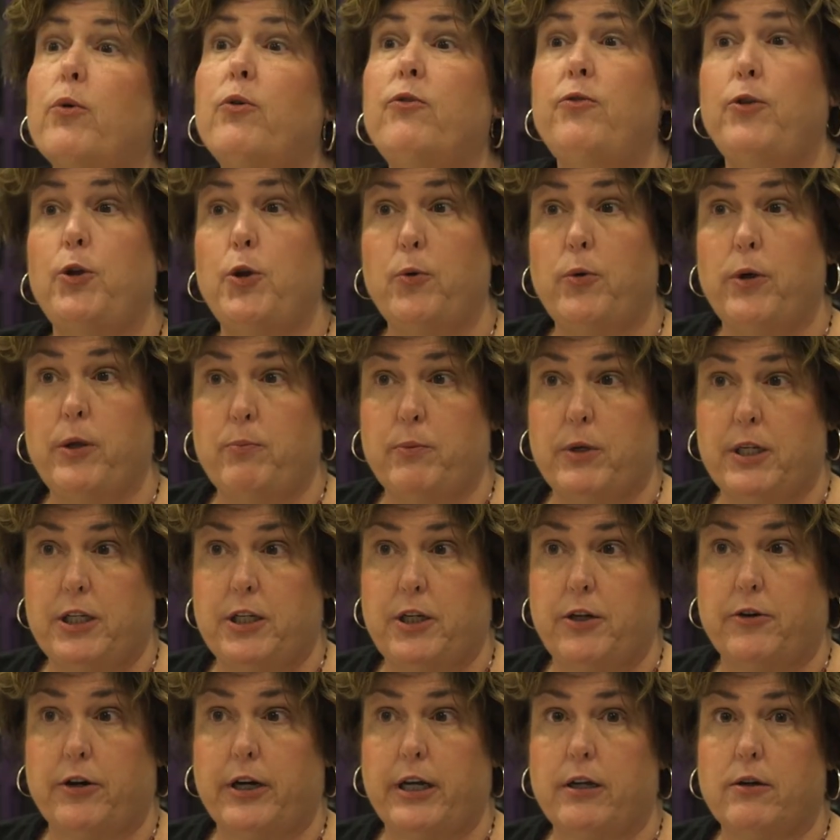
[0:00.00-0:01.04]
reviewing
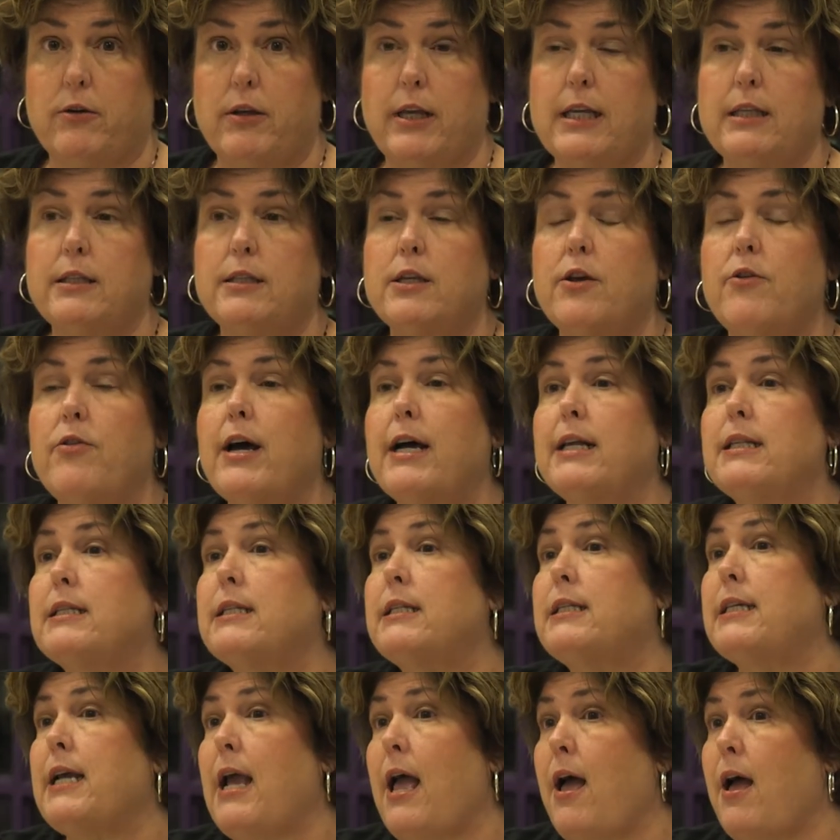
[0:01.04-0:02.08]
material. And so that's
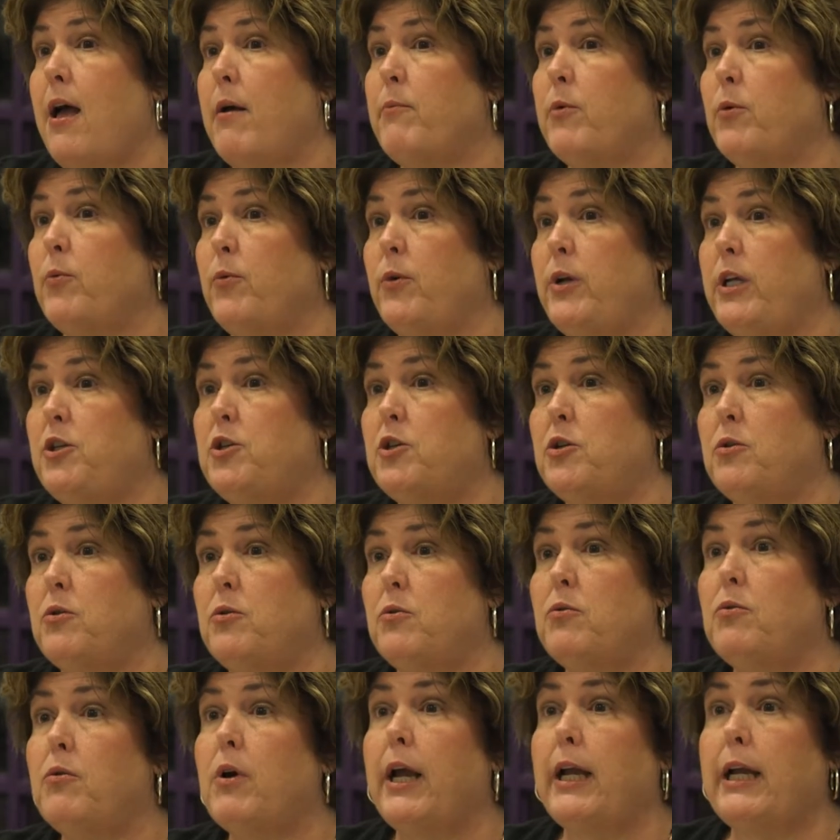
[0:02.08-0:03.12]
a time when we
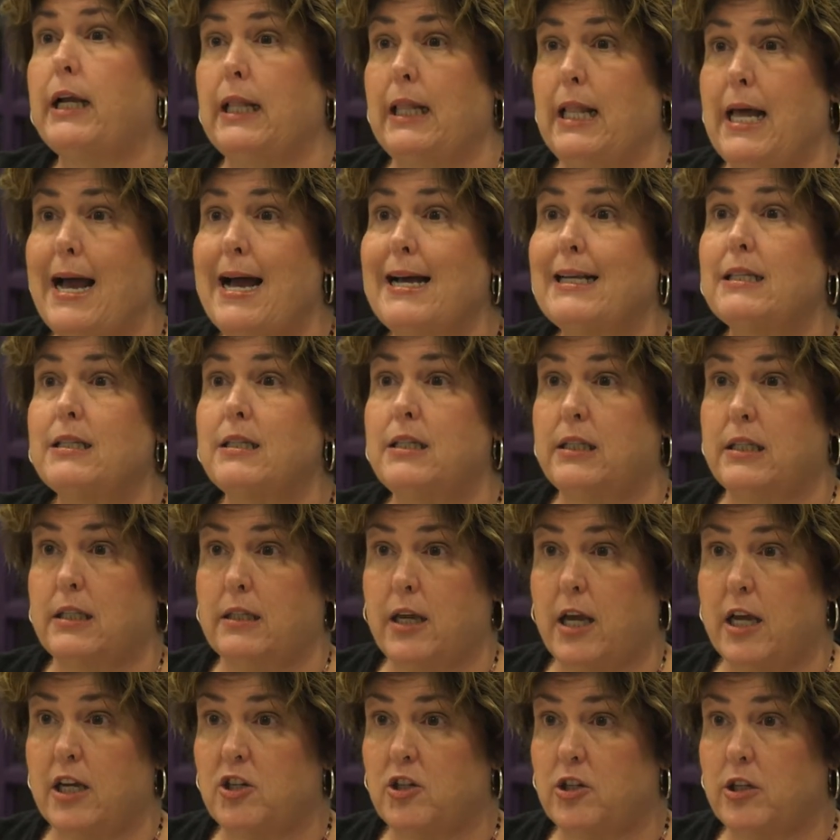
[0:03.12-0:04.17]
do a class
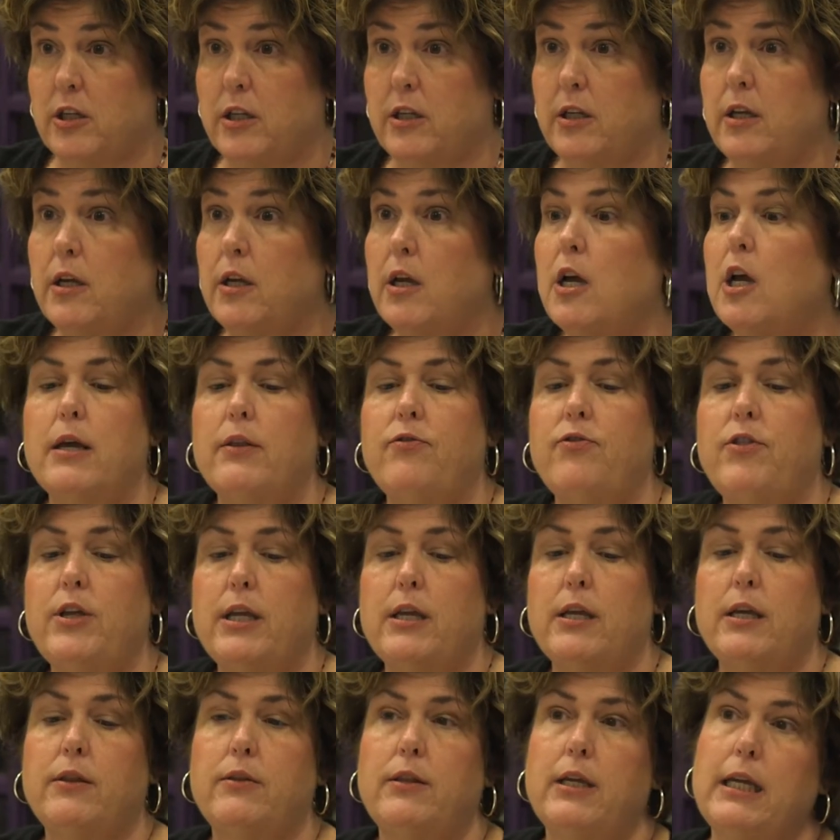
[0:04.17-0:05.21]
discussion.
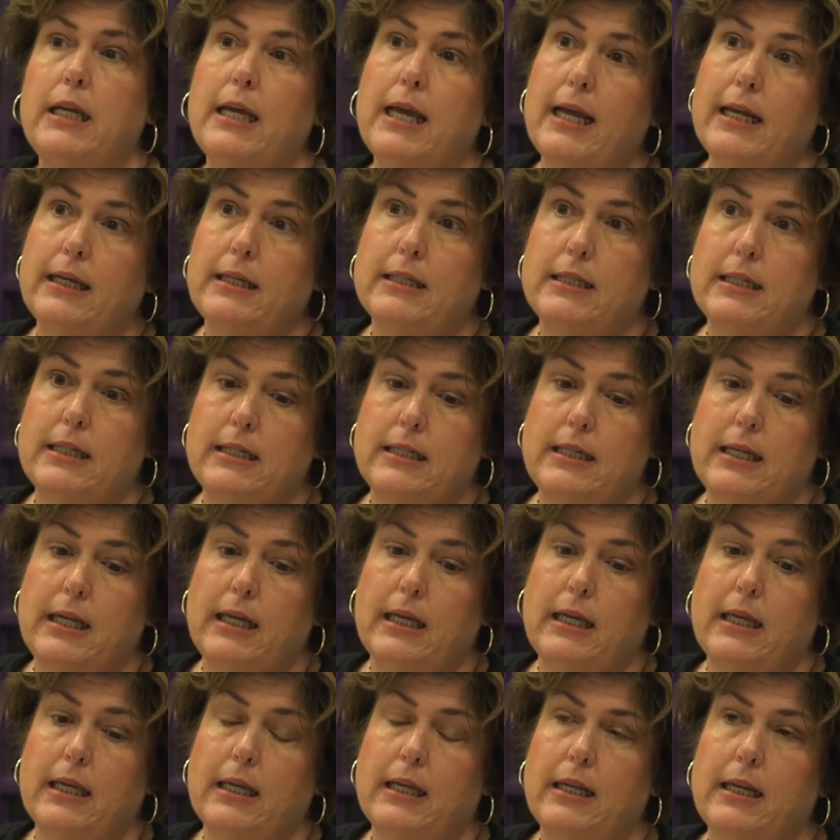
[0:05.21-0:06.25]
Then the exit
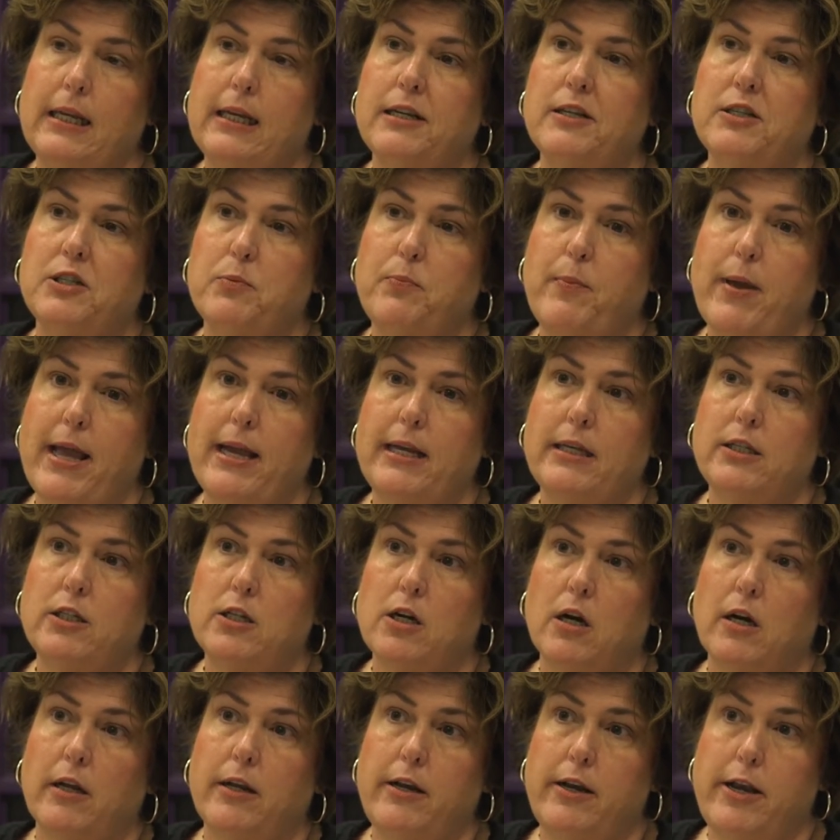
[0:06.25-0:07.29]
ticket is based
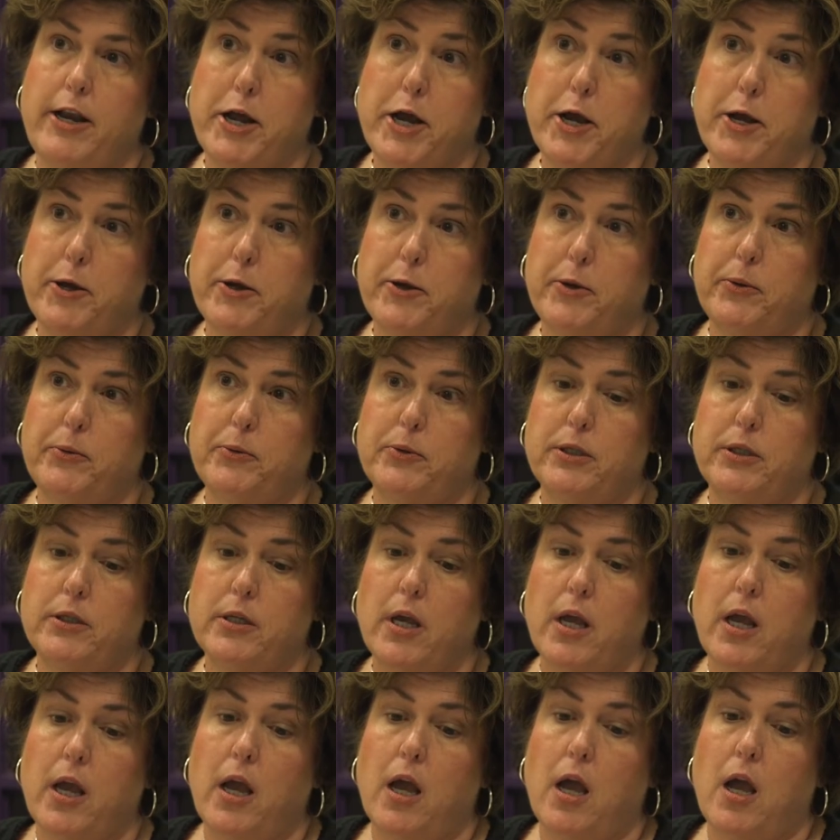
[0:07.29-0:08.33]
on notes
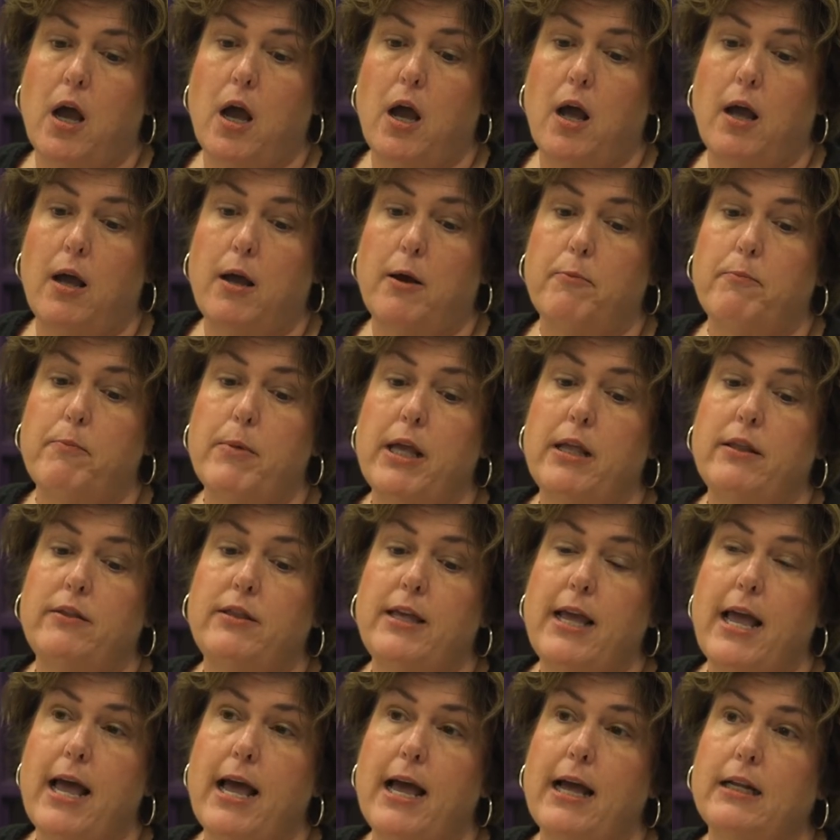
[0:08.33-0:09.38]
um,
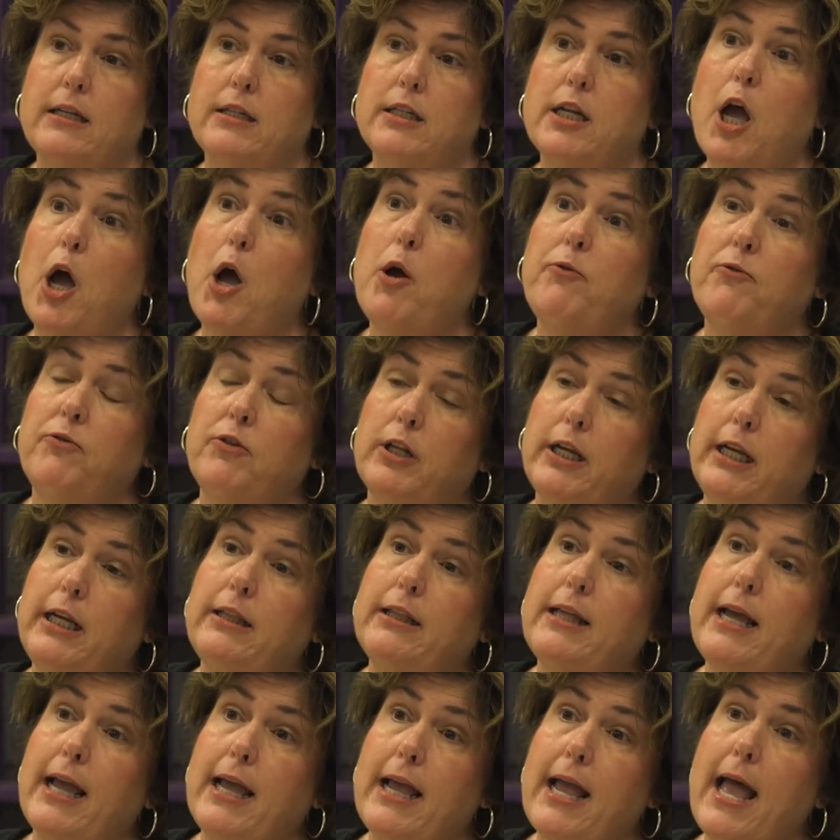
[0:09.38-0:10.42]
that hopefully
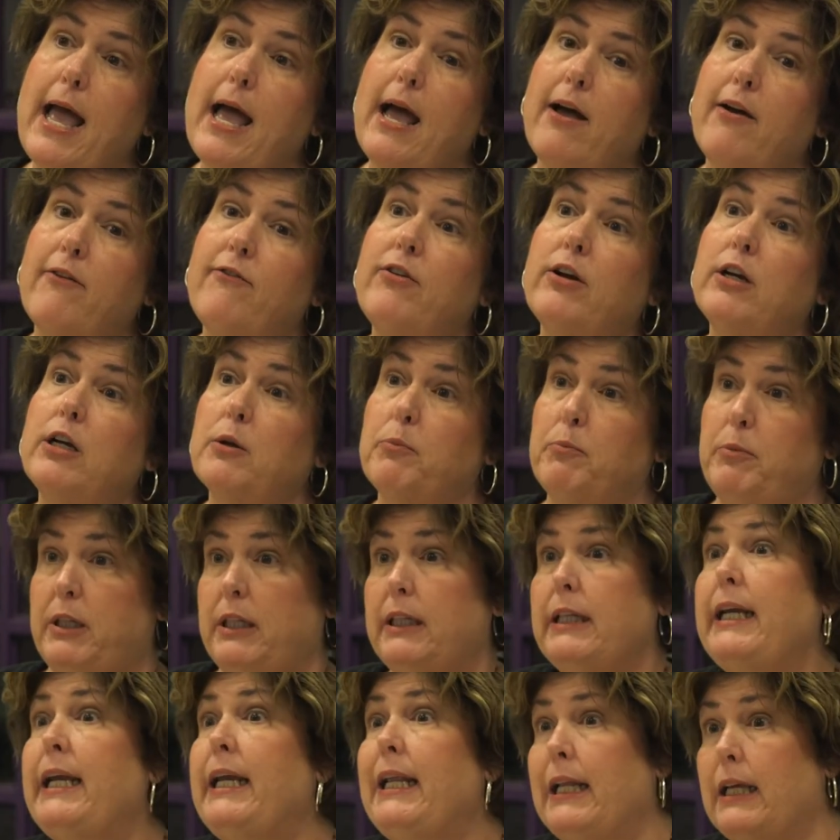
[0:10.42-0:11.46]
they have
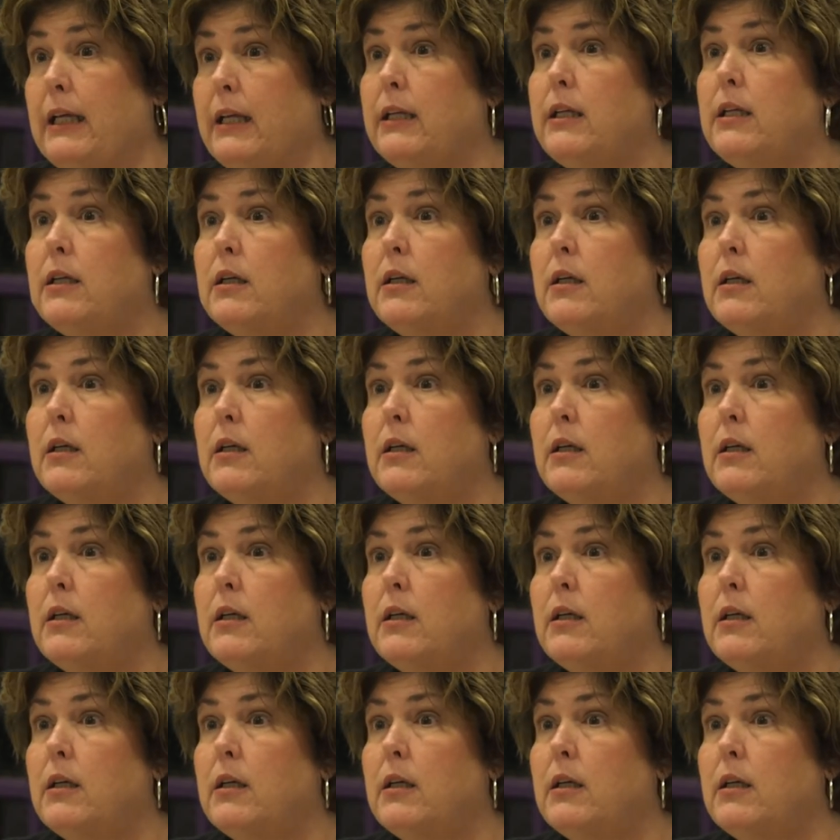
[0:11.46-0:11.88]
completed